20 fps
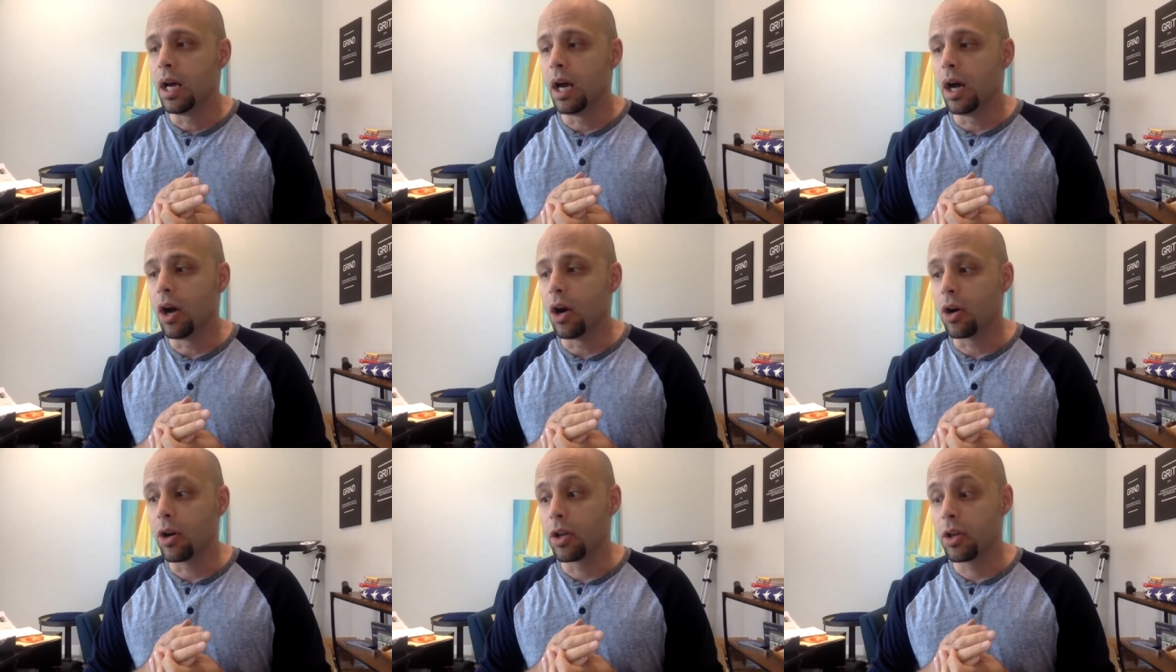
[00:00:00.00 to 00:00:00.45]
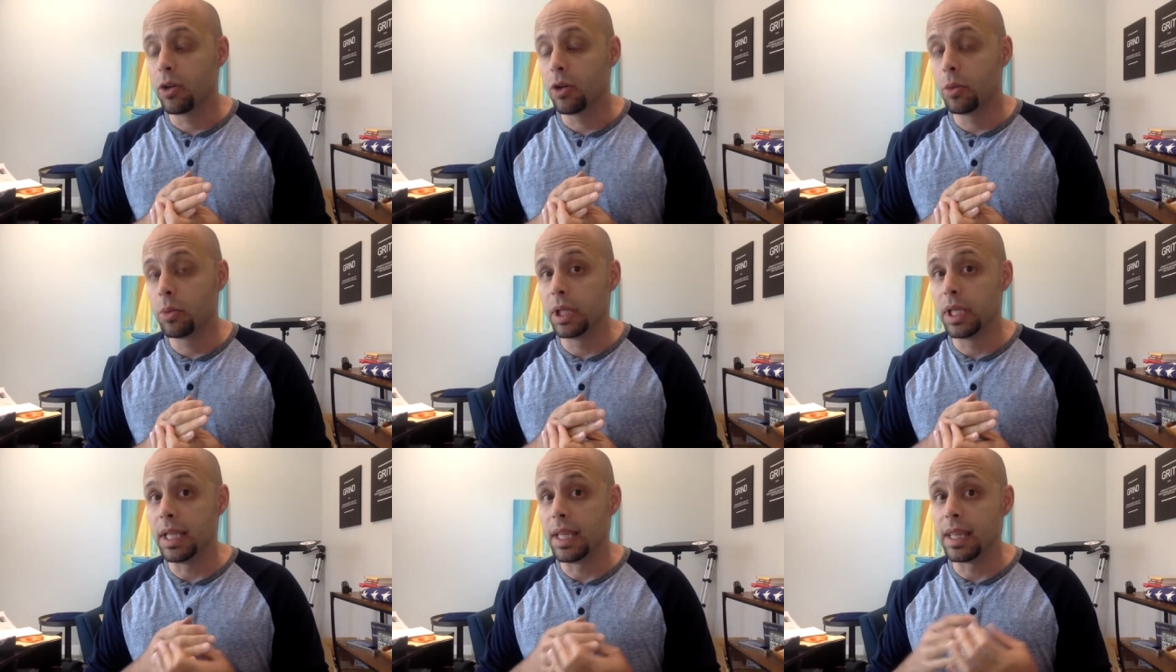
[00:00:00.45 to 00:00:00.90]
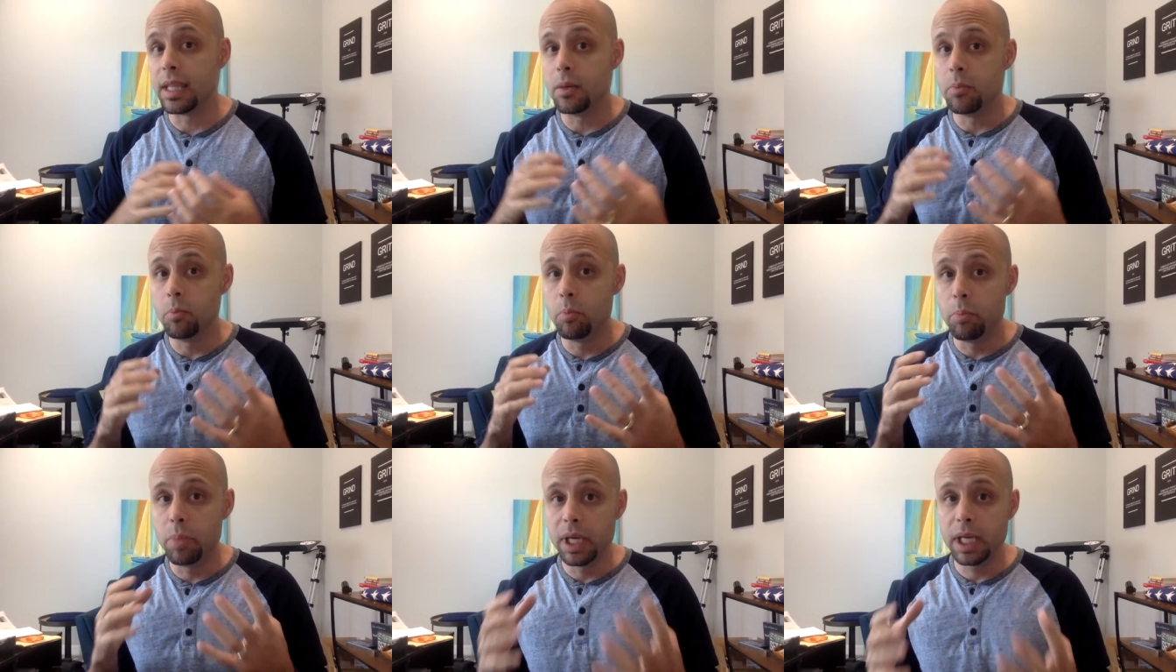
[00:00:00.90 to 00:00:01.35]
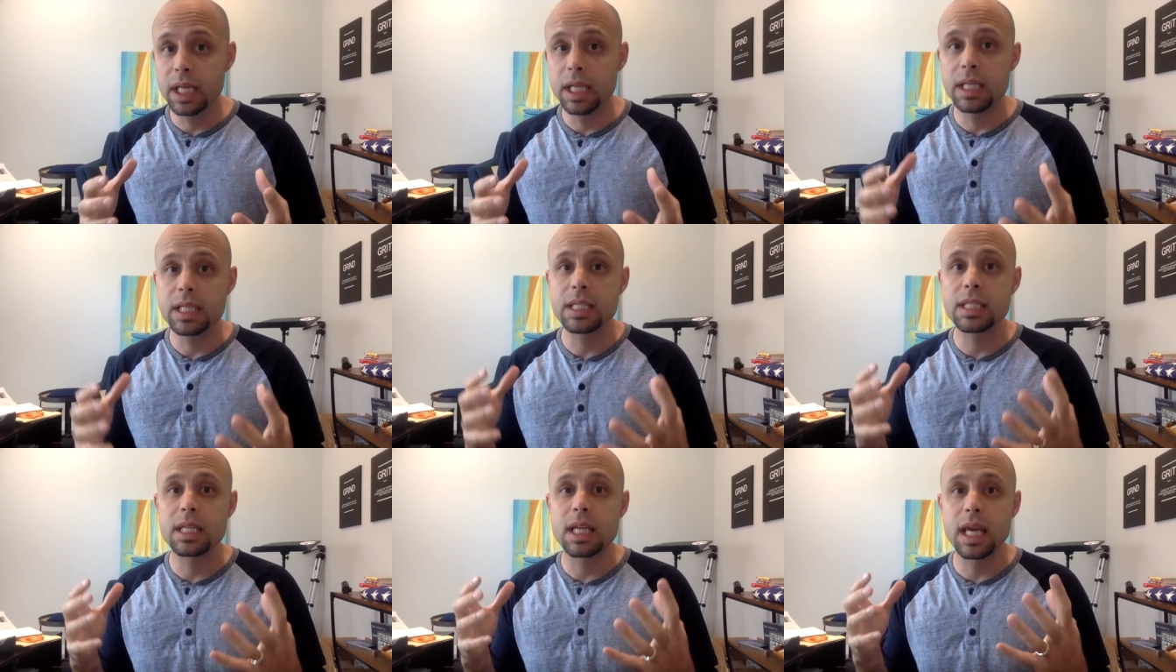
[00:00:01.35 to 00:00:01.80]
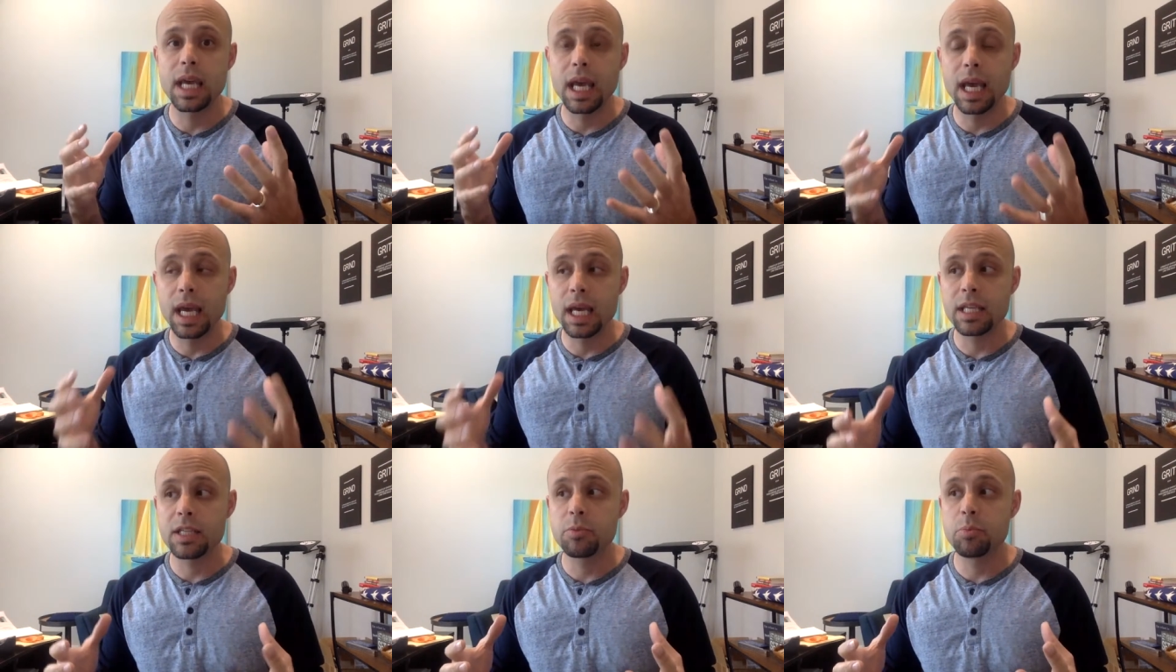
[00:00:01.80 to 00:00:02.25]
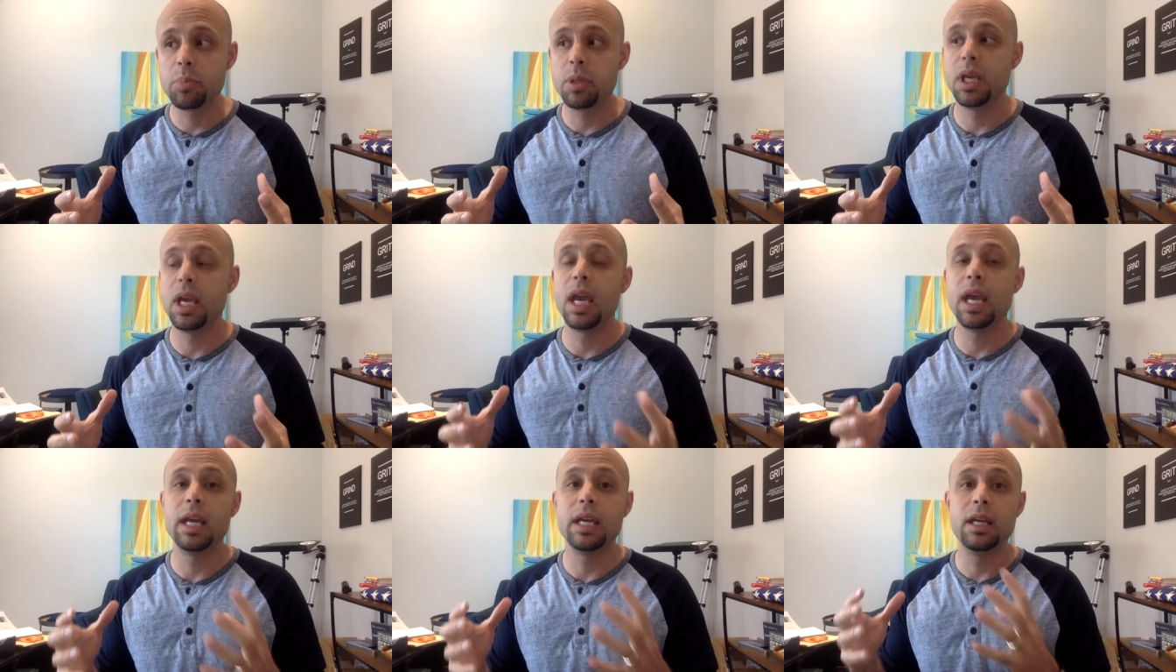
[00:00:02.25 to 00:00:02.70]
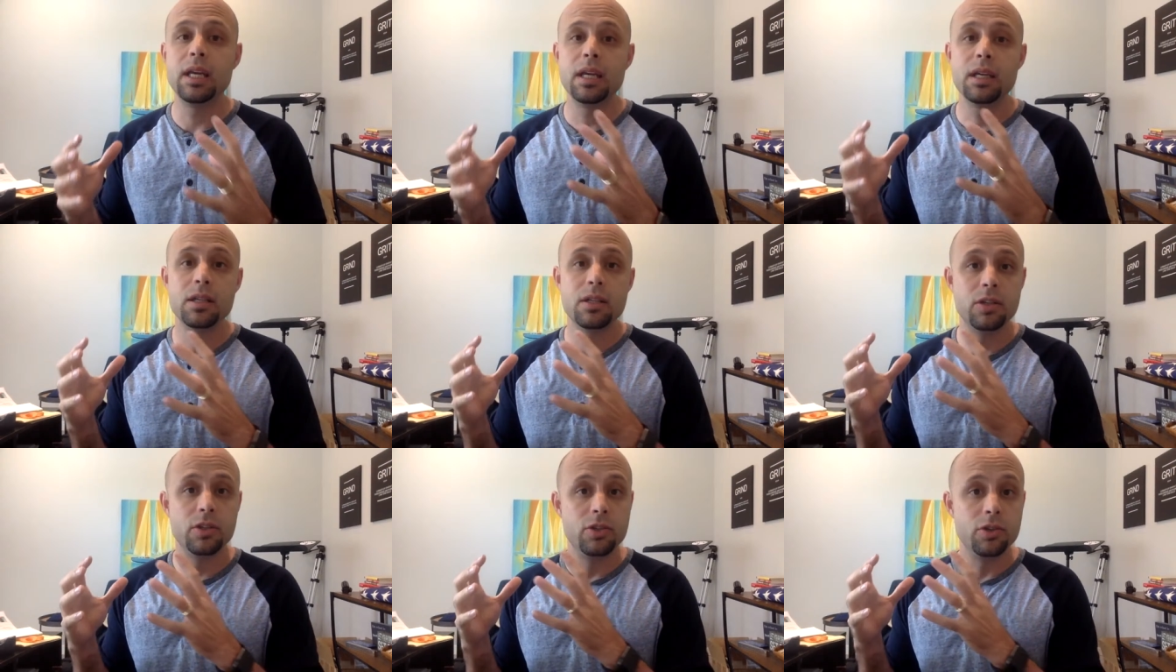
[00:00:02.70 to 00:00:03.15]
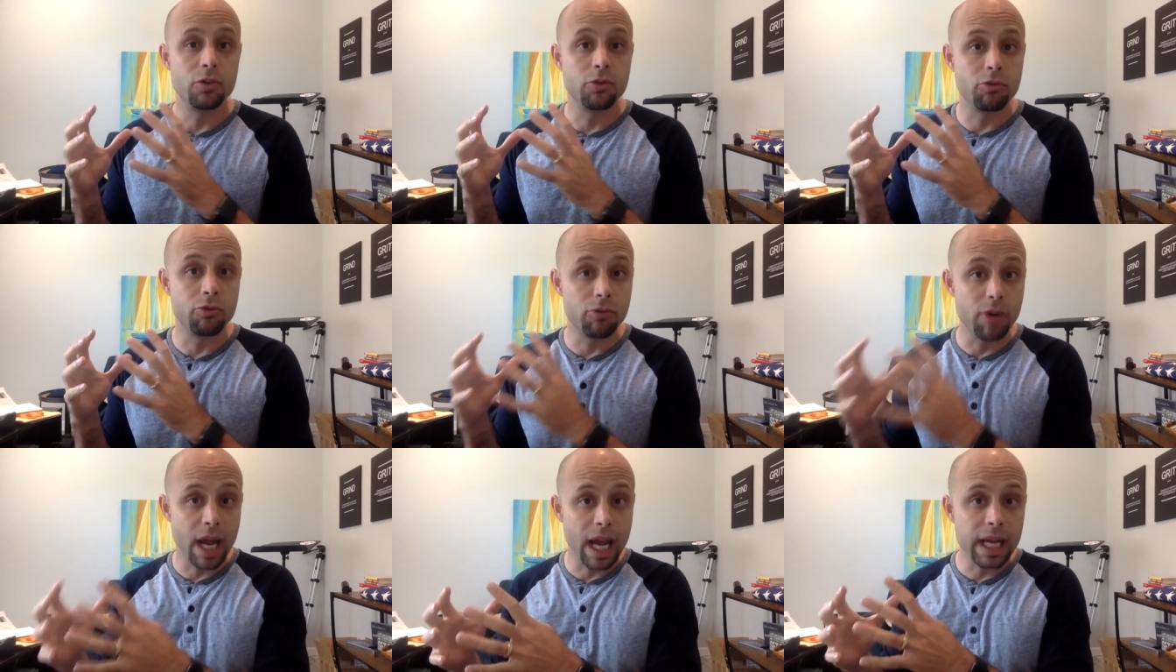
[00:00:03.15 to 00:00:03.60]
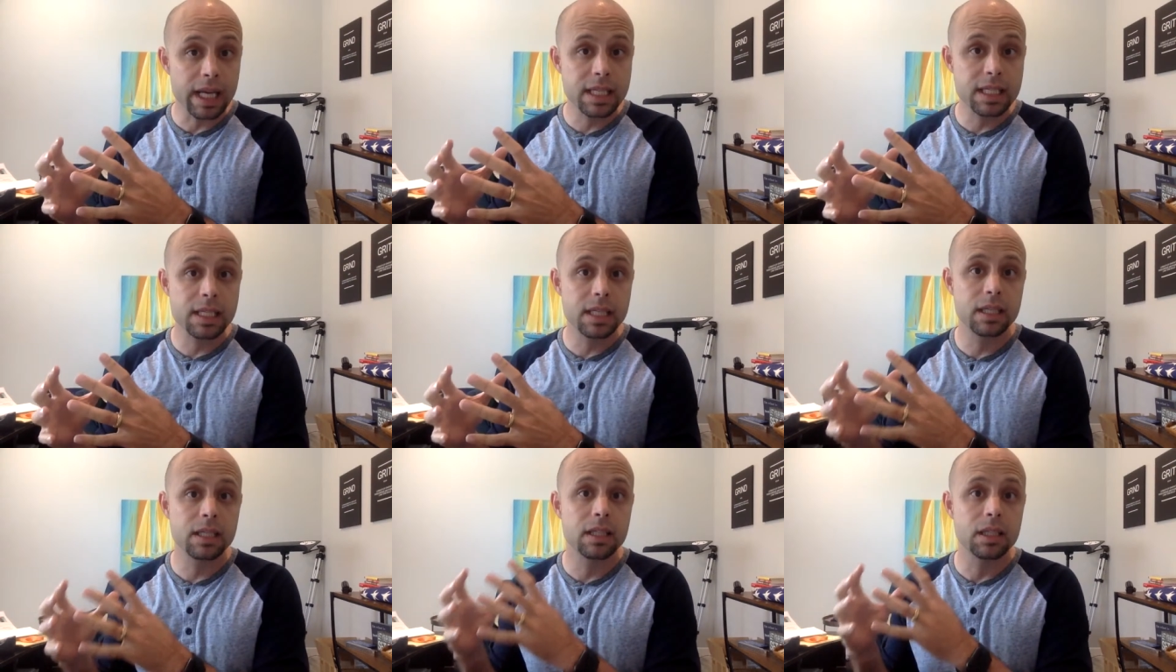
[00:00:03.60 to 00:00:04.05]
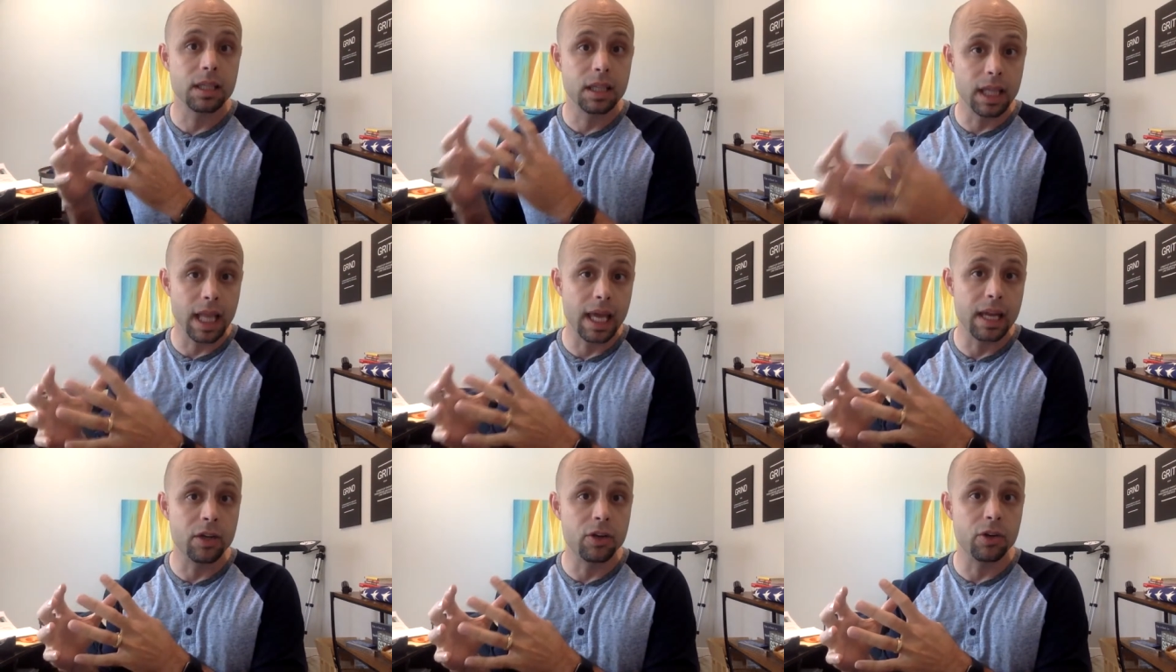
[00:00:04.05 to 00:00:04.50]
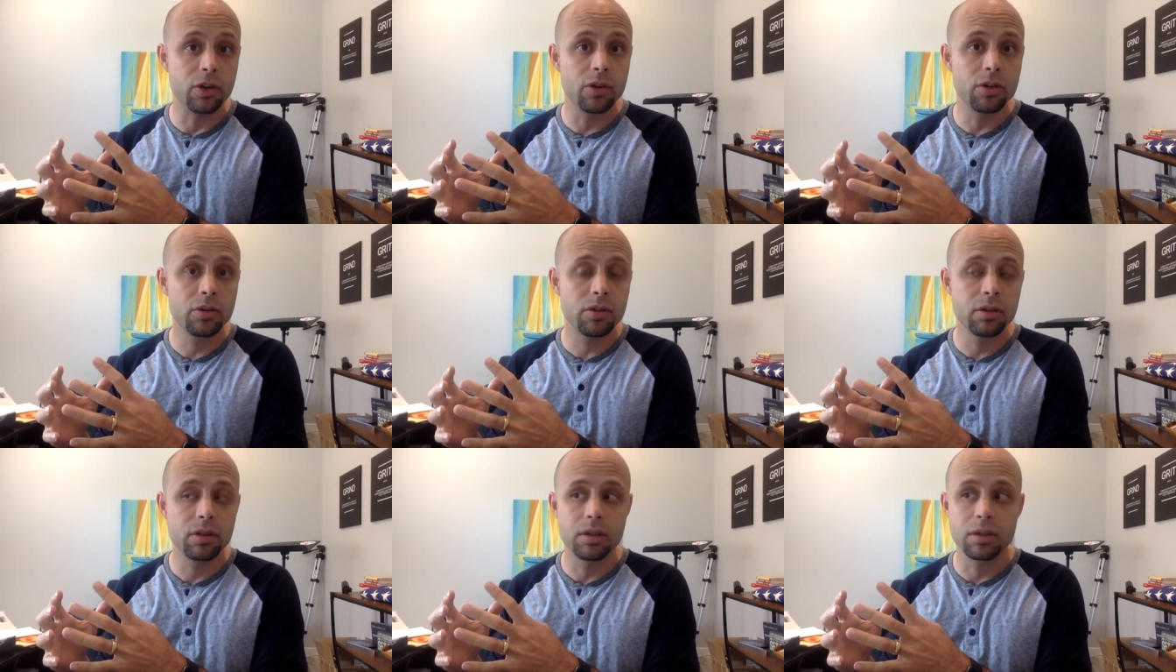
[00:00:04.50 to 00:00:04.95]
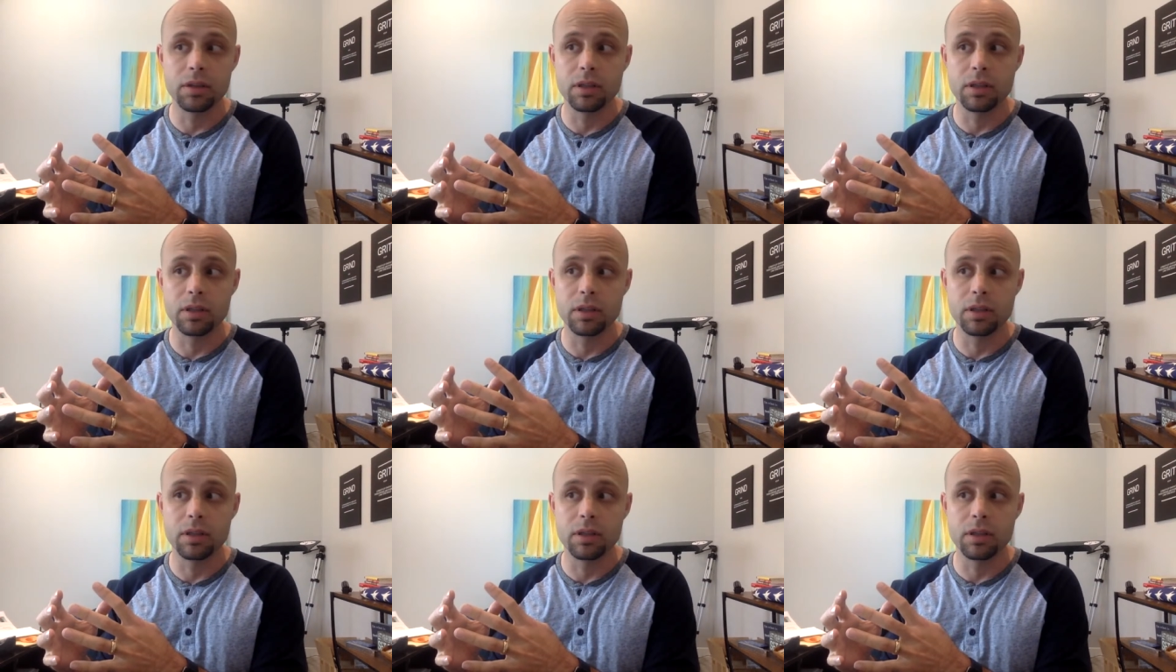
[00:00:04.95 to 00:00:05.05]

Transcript: arguably the biggest SBA direct lender.